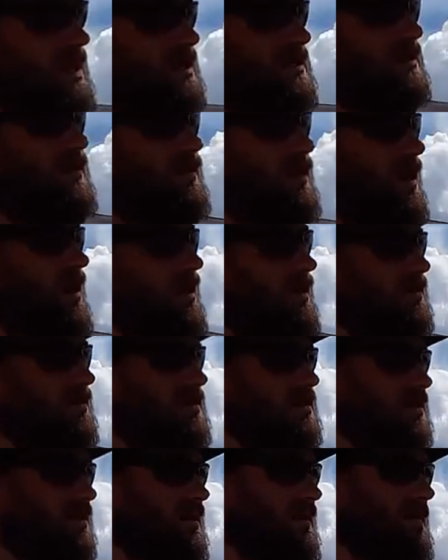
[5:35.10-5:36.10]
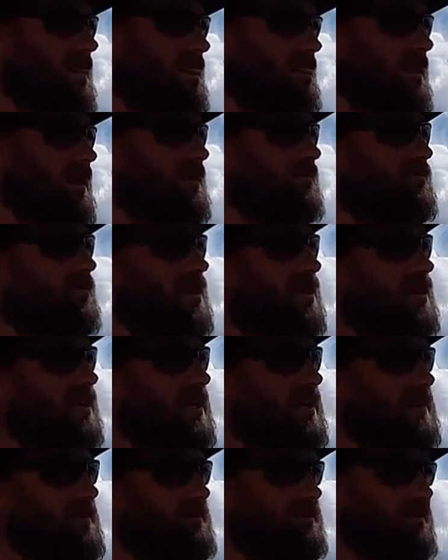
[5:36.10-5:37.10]
So hogs, it
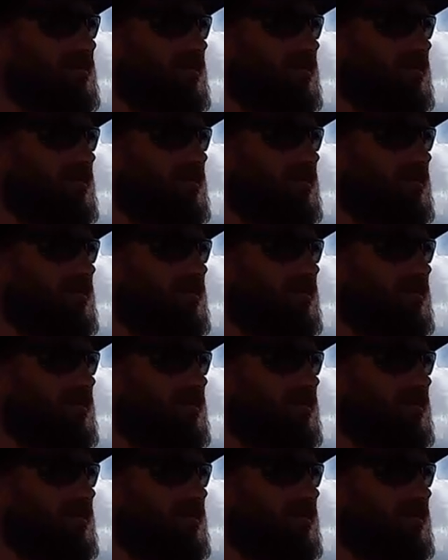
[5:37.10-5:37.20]
really